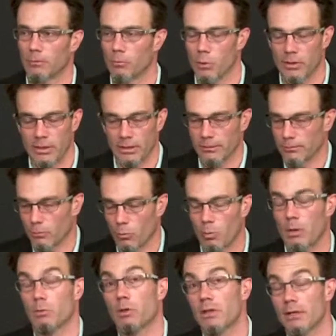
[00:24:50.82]
within
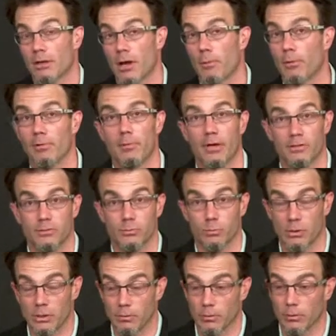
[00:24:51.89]
well within a couple of months
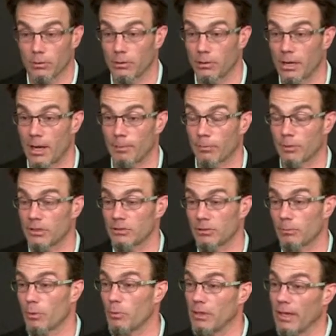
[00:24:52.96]
we were operational,
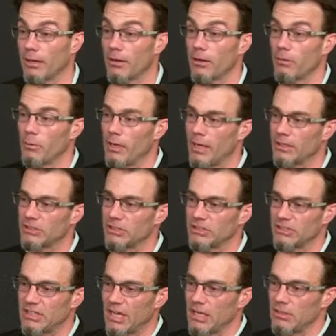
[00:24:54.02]
but we had we actually
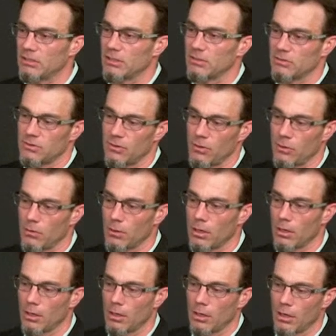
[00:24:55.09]
staged it. So
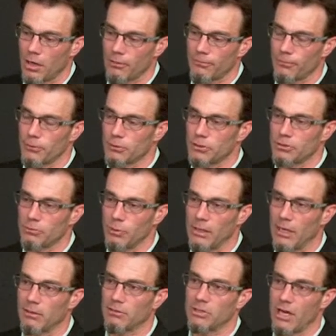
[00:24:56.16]
our first we
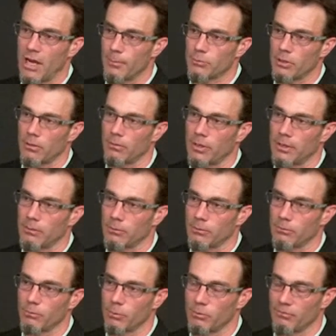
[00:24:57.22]
had jobs already
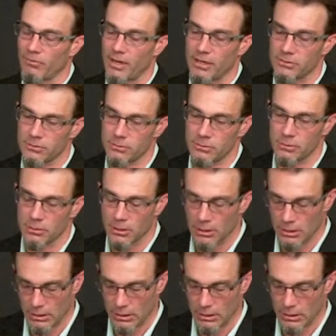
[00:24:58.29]
with with Pfizer,